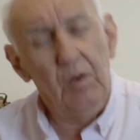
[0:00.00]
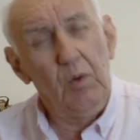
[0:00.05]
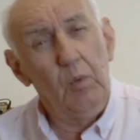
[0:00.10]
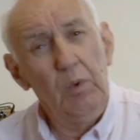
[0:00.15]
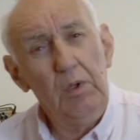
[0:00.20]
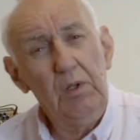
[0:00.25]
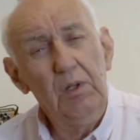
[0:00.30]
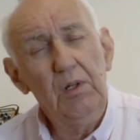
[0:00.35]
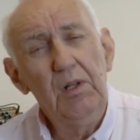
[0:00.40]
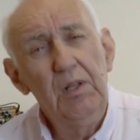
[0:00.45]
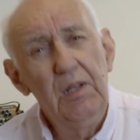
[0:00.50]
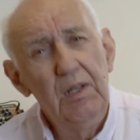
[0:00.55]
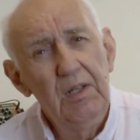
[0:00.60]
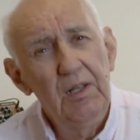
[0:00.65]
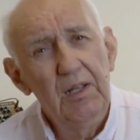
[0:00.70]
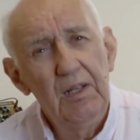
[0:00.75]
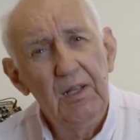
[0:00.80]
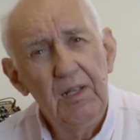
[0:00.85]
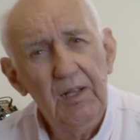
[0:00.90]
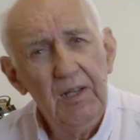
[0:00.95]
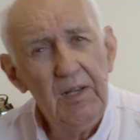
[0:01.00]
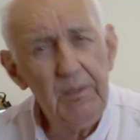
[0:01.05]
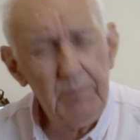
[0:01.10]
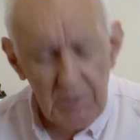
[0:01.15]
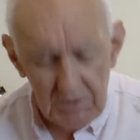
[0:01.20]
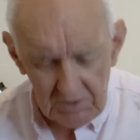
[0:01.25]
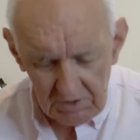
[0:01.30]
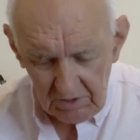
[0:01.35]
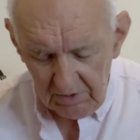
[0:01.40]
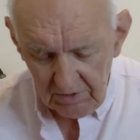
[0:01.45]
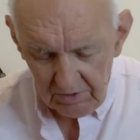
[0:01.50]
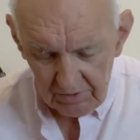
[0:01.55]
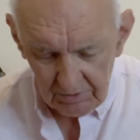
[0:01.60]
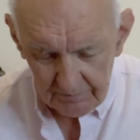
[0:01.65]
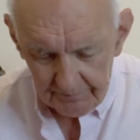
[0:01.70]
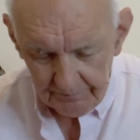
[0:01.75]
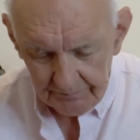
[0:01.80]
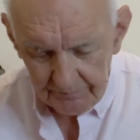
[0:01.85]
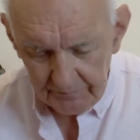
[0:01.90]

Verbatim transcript: Well, let me tell you,